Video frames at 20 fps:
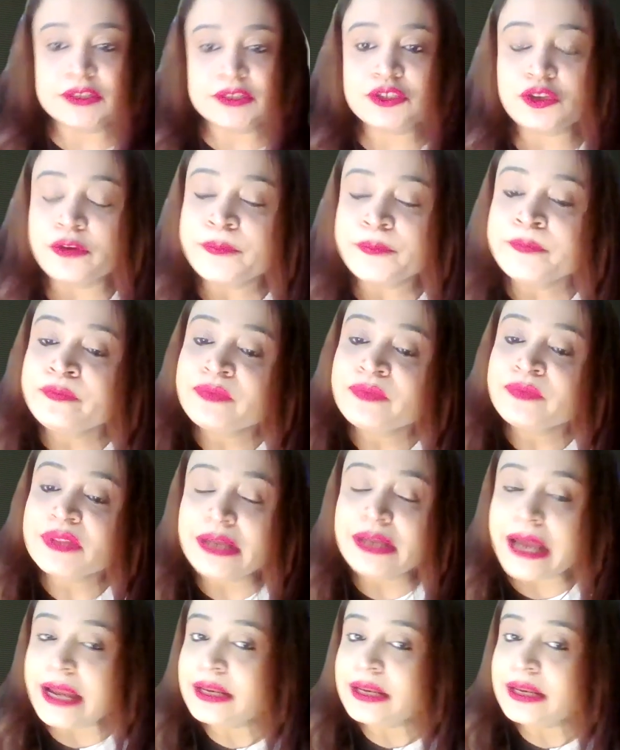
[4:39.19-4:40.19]
So
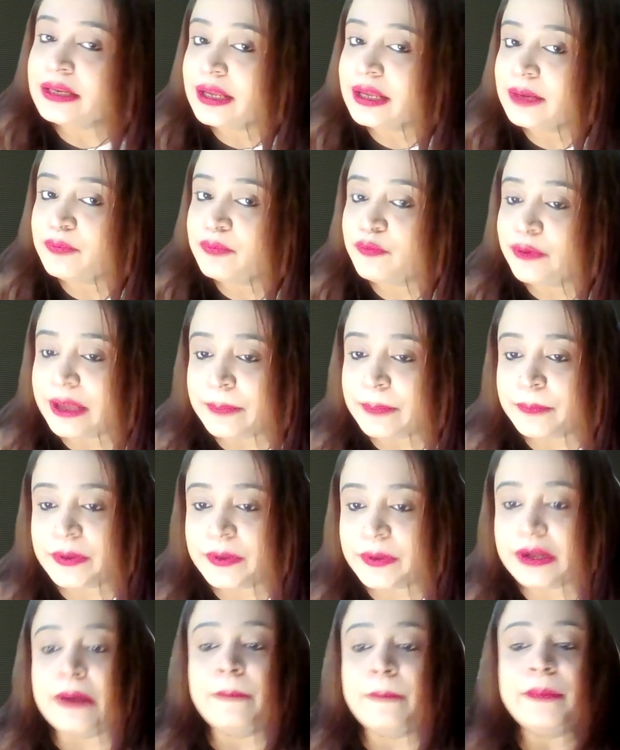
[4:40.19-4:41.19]
Lightning web
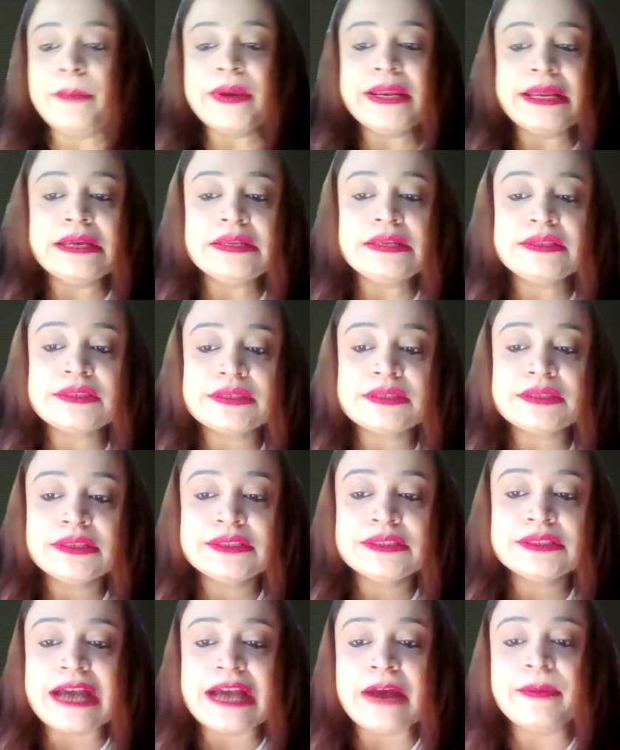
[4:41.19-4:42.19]
components
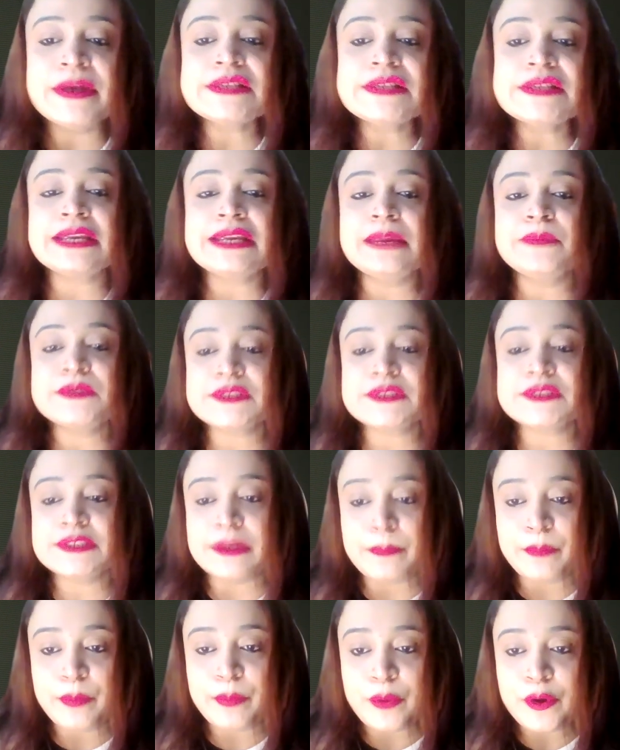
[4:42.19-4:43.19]
JavaScript
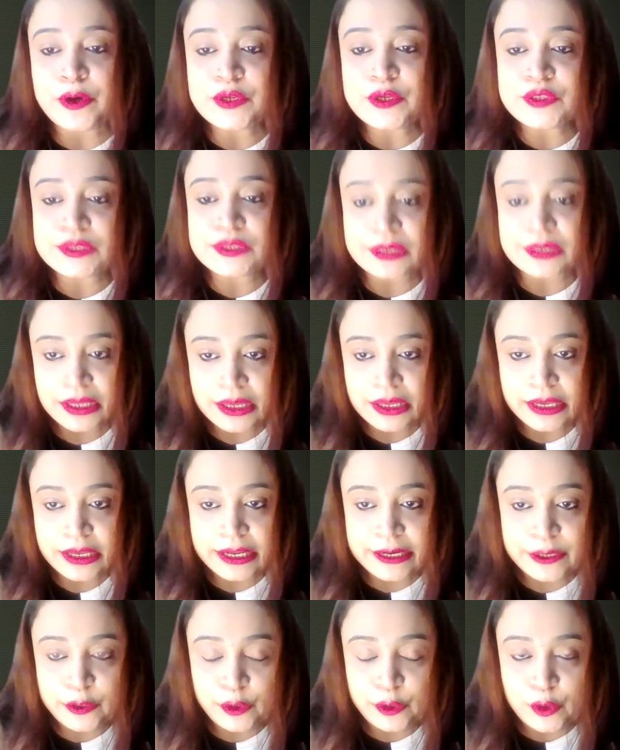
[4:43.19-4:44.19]
supports
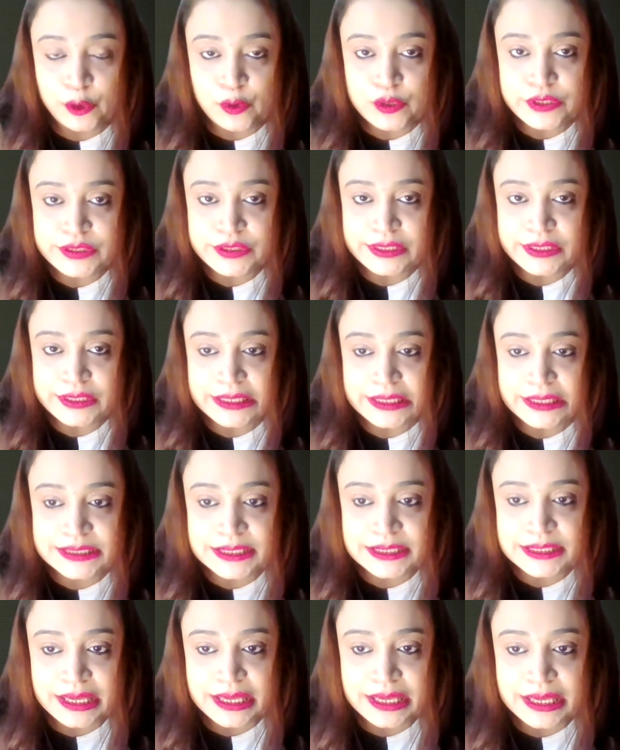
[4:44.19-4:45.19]
includes
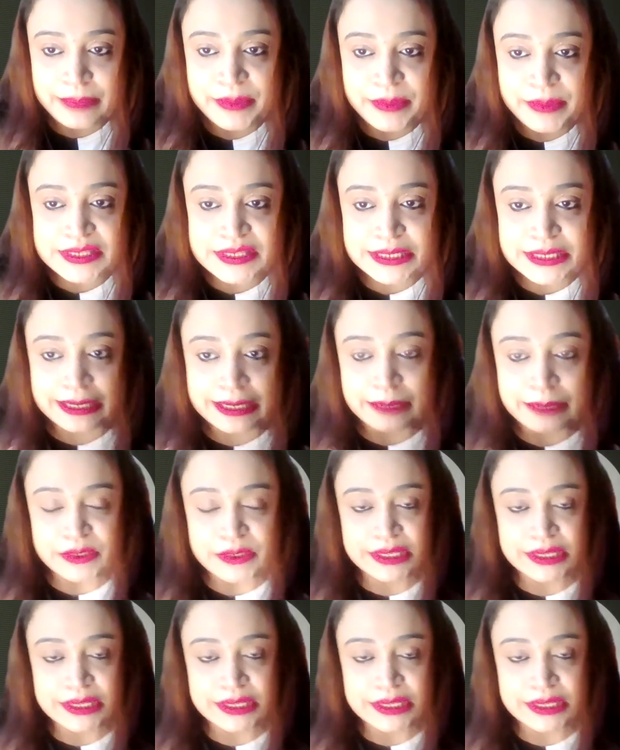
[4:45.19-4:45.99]
ECM Script,